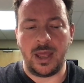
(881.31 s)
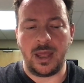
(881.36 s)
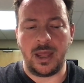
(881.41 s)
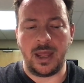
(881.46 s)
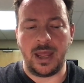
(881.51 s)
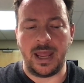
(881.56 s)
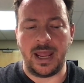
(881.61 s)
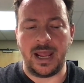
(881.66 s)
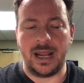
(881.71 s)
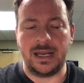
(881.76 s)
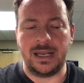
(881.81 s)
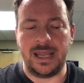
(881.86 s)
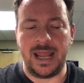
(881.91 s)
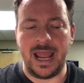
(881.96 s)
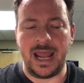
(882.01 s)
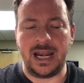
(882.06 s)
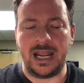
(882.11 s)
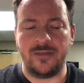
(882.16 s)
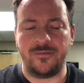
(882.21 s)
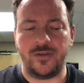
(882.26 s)
And
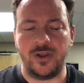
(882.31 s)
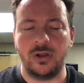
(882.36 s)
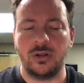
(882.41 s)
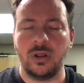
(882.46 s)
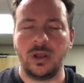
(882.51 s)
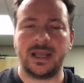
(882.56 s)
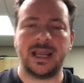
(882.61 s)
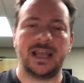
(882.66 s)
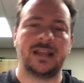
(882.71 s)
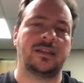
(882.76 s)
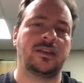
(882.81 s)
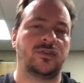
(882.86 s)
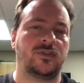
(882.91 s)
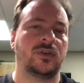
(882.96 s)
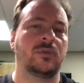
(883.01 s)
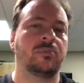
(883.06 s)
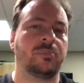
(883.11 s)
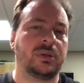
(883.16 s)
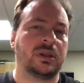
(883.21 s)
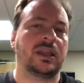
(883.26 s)
yet, if you look at the
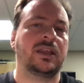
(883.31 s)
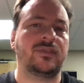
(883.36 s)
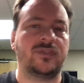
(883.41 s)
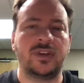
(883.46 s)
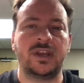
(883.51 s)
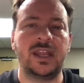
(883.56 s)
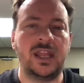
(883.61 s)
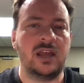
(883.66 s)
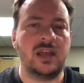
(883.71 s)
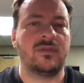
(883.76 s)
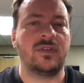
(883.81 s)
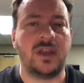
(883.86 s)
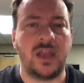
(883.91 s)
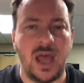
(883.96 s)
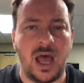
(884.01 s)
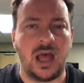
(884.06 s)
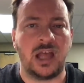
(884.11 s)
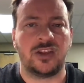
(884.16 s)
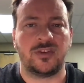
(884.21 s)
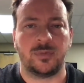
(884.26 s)
simplicity of the
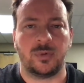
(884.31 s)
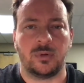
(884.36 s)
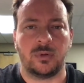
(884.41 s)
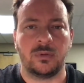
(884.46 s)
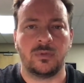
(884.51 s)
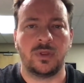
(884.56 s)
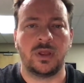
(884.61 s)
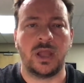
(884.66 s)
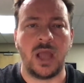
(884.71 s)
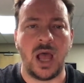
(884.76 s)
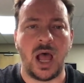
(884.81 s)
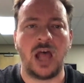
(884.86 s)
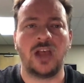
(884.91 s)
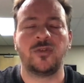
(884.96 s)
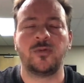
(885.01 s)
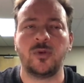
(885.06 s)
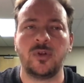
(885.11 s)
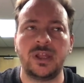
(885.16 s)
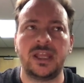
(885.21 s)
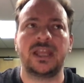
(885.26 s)
gospel
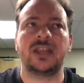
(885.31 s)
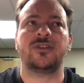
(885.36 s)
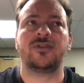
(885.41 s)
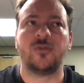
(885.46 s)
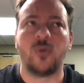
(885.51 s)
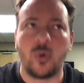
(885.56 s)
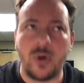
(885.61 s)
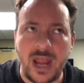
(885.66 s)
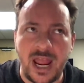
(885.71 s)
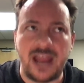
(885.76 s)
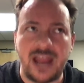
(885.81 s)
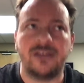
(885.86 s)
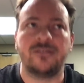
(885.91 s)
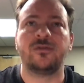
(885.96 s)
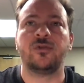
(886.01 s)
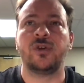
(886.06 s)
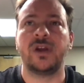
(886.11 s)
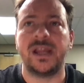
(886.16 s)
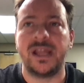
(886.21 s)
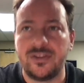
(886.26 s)
is for
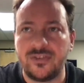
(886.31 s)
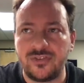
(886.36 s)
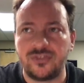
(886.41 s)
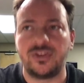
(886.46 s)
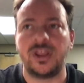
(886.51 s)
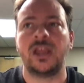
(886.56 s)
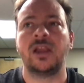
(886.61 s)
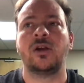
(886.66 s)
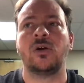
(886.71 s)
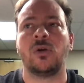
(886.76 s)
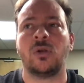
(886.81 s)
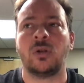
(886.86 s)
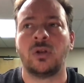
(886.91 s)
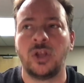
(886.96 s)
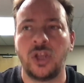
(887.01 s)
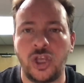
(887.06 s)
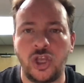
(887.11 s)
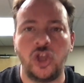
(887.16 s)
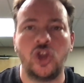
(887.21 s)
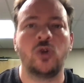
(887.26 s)
every single
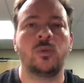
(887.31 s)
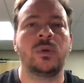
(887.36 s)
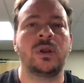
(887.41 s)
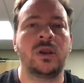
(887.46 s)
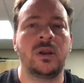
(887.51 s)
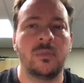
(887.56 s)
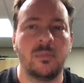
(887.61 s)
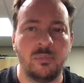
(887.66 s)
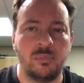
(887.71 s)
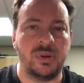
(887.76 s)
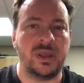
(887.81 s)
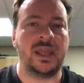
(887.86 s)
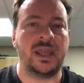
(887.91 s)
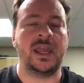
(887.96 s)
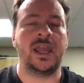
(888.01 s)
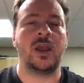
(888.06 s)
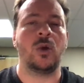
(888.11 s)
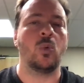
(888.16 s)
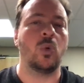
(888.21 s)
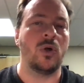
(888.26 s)
human
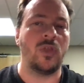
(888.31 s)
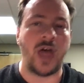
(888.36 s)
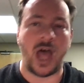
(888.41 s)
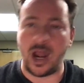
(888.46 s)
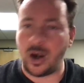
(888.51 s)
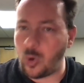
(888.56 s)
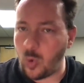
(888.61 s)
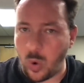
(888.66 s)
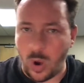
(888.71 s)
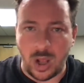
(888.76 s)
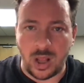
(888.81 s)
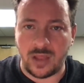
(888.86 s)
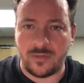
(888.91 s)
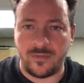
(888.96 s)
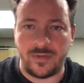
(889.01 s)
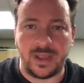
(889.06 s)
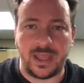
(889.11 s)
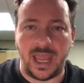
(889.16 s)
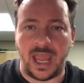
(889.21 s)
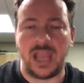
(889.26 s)
being without
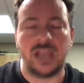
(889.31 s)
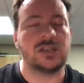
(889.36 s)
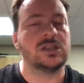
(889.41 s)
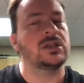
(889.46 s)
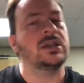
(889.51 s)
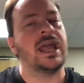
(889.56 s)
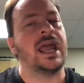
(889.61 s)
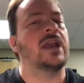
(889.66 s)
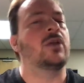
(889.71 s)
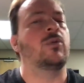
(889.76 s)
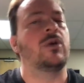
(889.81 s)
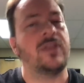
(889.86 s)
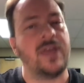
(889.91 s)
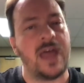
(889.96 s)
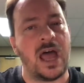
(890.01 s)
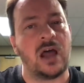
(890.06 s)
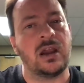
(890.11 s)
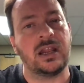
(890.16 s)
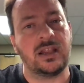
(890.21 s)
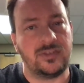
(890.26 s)
qualification and
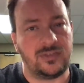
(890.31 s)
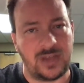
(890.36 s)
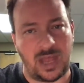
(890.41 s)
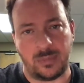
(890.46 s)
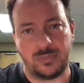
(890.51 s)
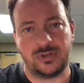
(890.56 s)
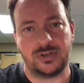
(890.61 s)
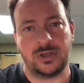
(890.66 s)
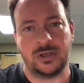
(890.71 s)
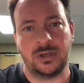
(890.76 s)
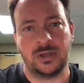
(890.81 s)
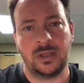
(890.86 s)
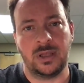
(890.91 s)
without exception.